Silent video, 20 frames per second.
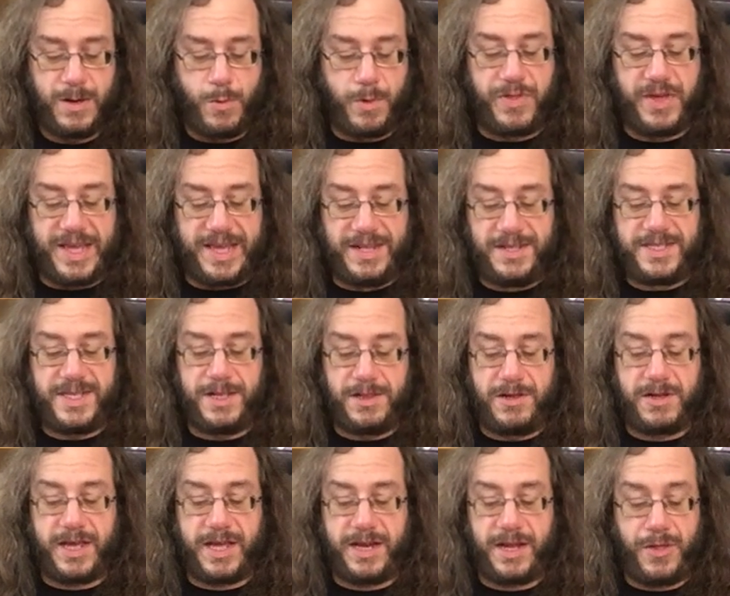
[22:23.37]
With a guilty
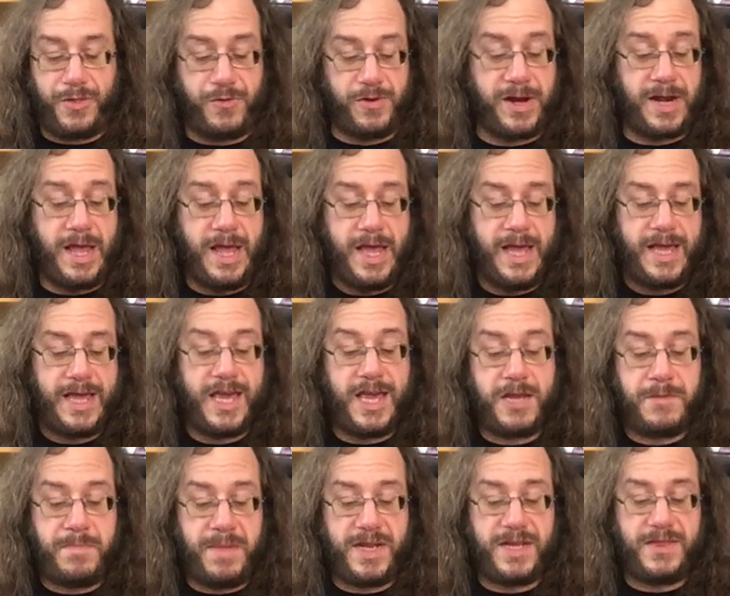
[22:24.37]
look at Ithrin,
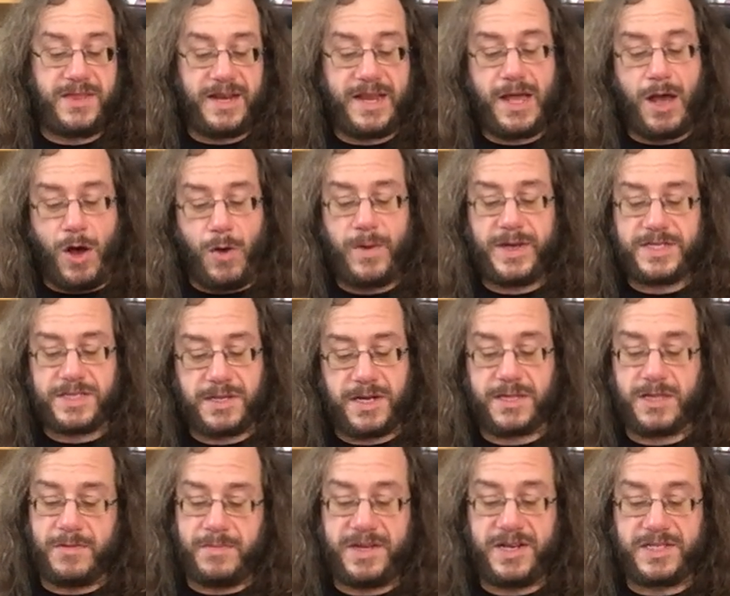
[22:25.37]
he admitted that he always
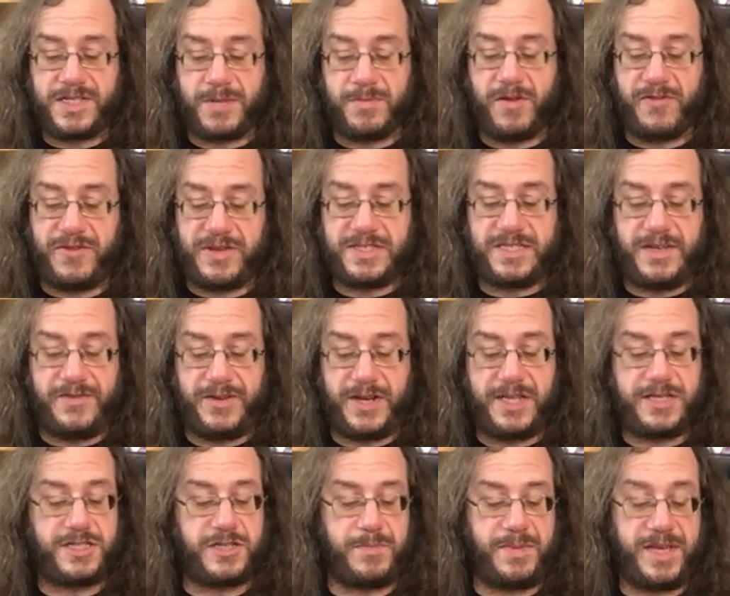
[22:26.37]
thought the midsummer
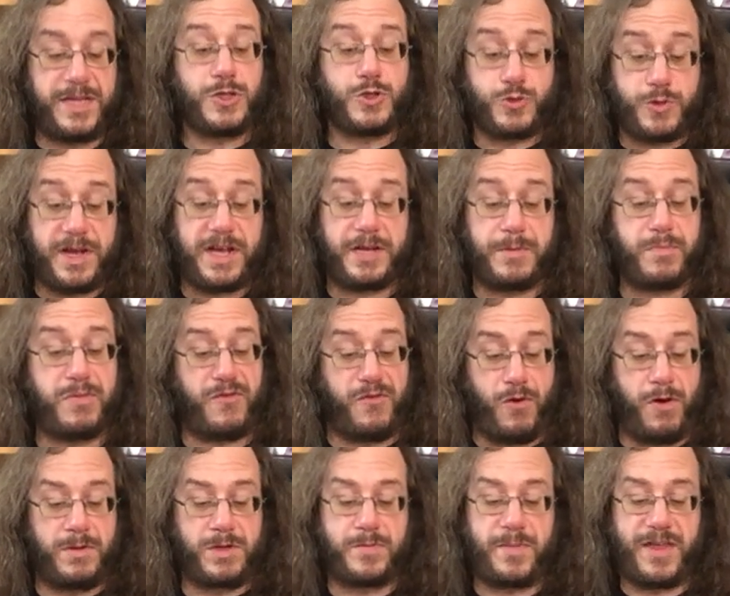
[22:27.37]
festivities to be a trick
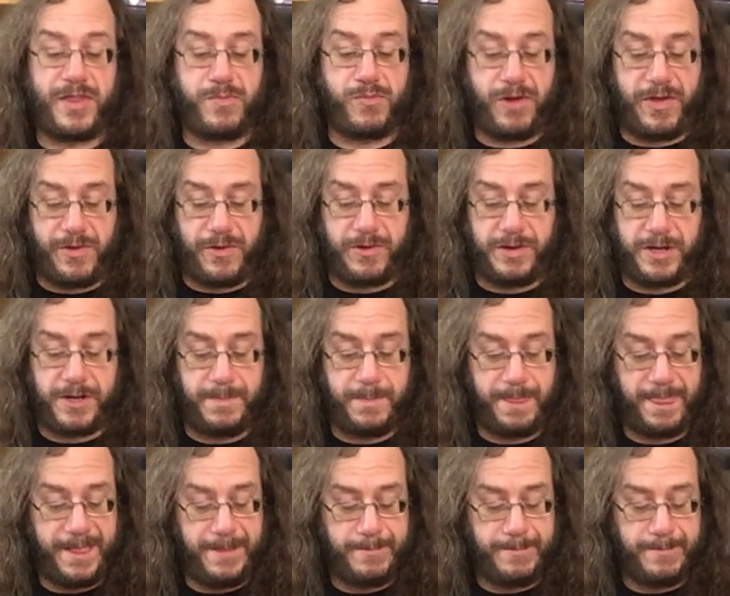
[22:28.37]
performed by the Brotherhood.